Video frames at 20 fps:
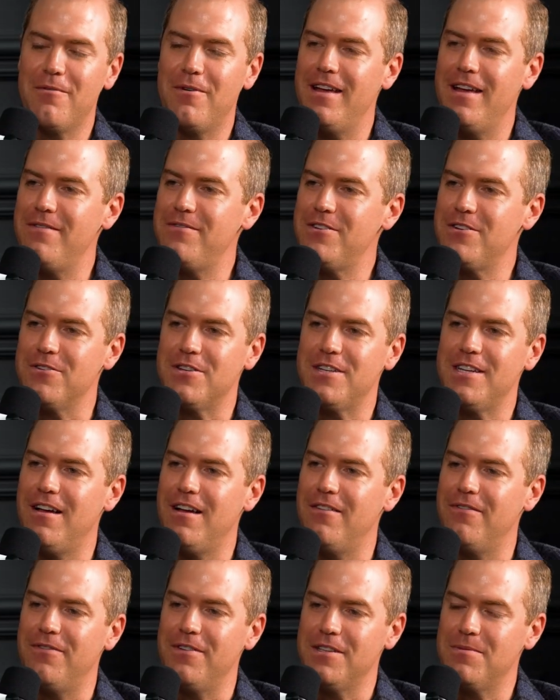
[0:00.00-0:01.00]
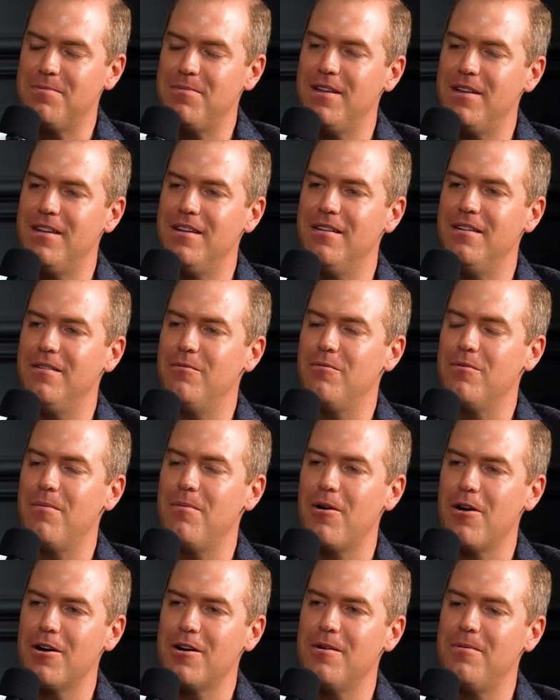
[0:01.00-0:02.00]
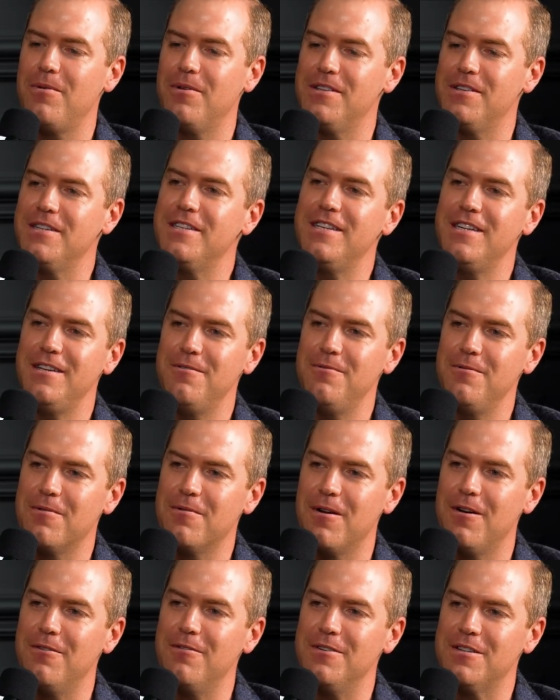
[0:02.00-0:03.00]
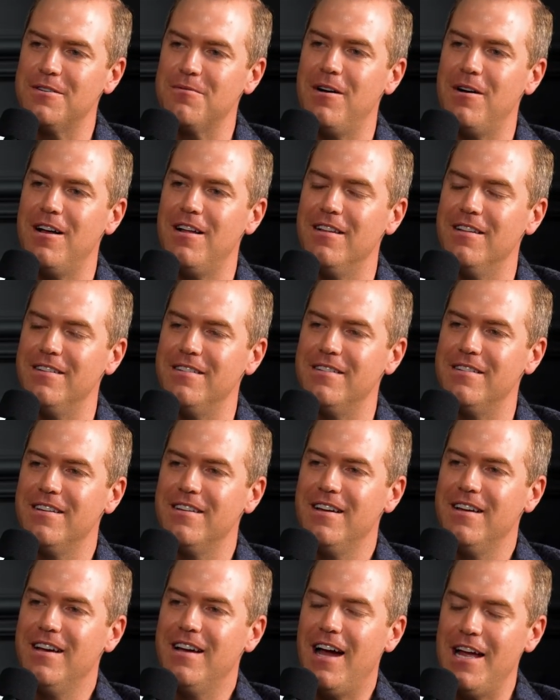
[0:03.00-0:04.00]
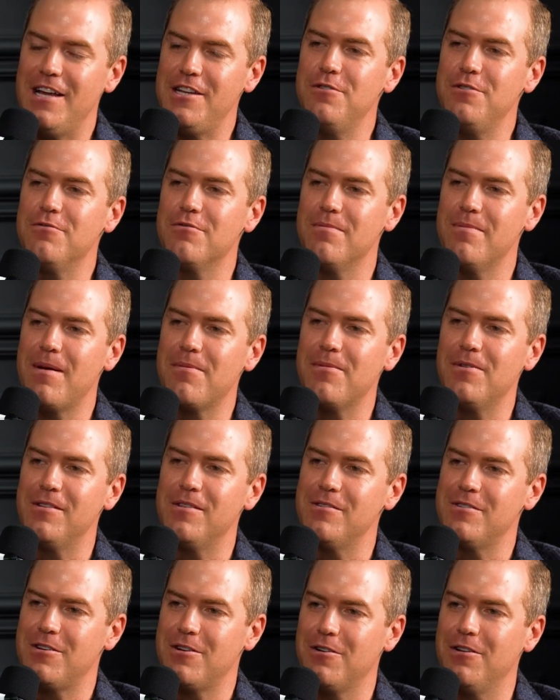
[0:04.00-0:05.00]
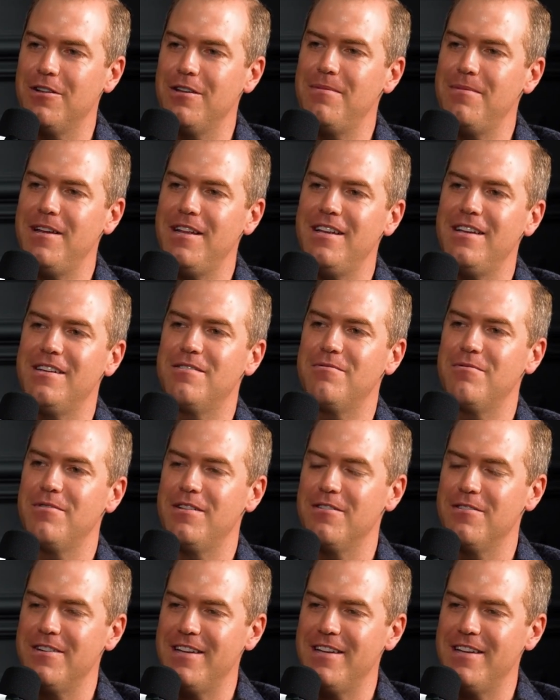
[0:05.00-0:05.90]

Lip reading: waves yourself. It's been remarkable to see you grow as well. And I do remember those early meetings with your